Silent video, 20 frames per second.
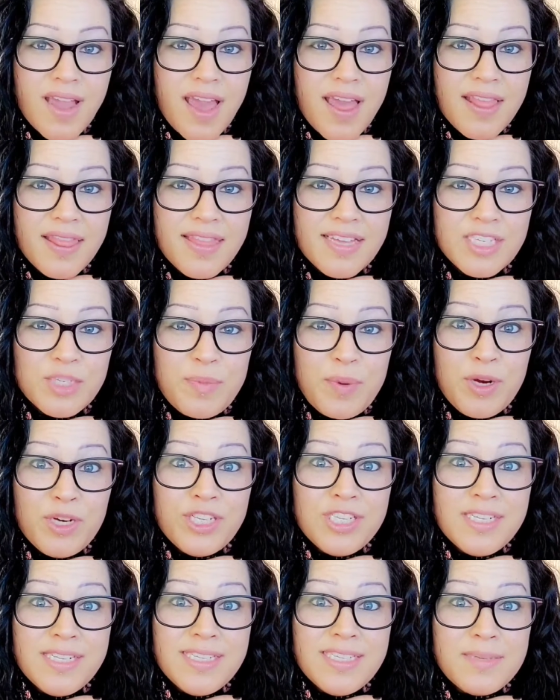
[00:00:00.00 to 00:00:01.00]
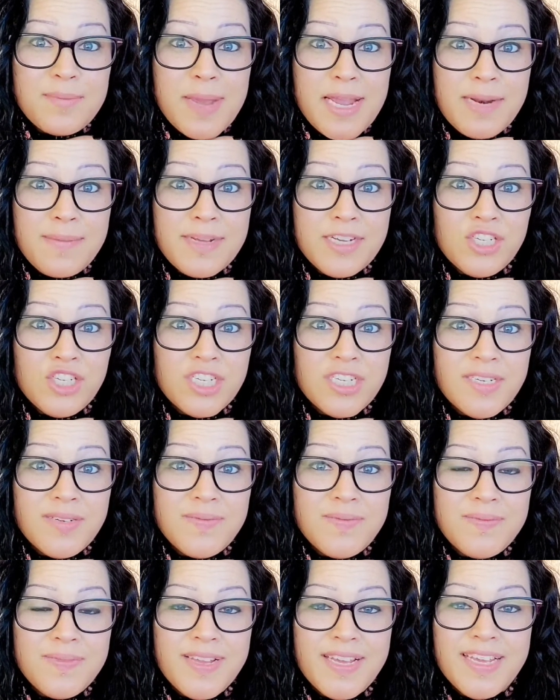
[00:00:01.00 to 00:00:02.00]
This person's main
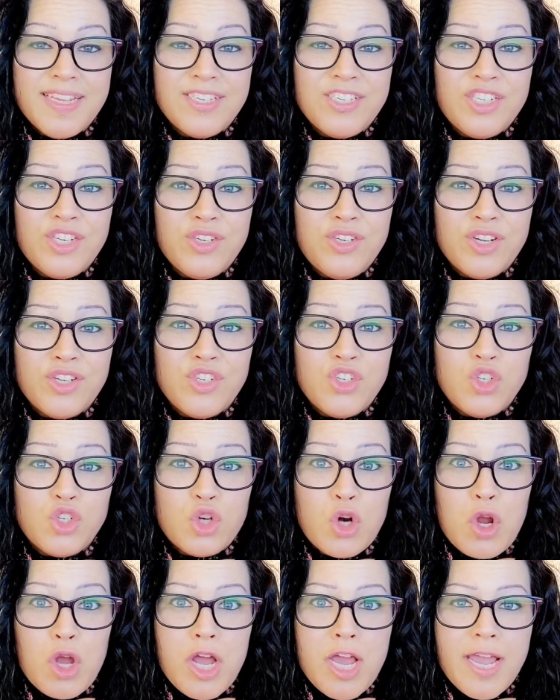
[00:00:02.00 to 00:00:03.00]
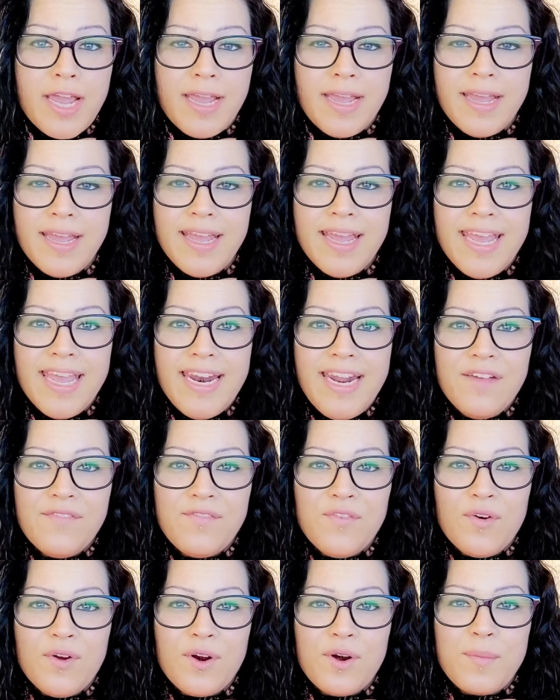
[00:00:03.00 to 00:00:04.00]
mission is to destroy any
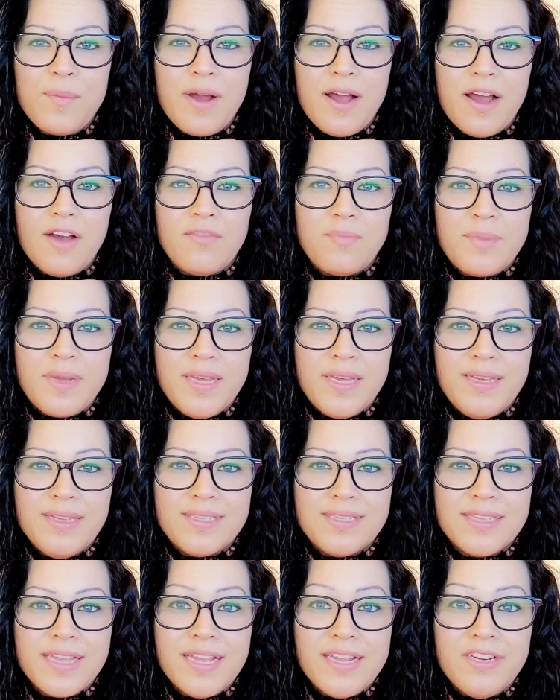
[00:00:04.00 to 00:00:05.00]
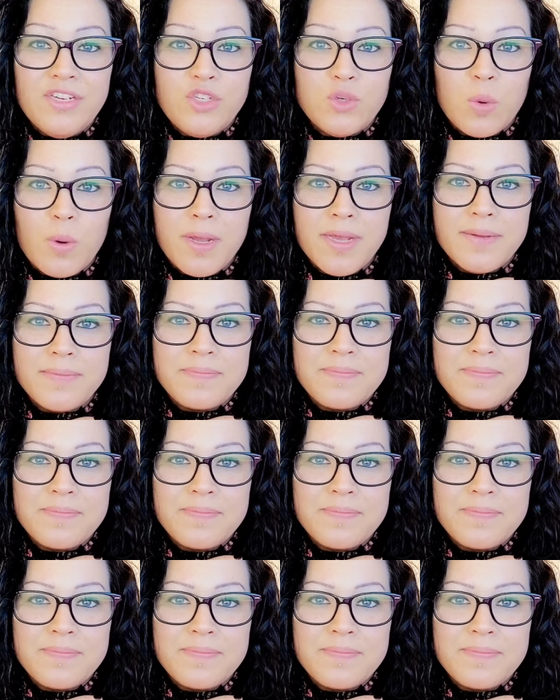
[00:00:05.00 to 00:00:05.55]
form of peace and joy,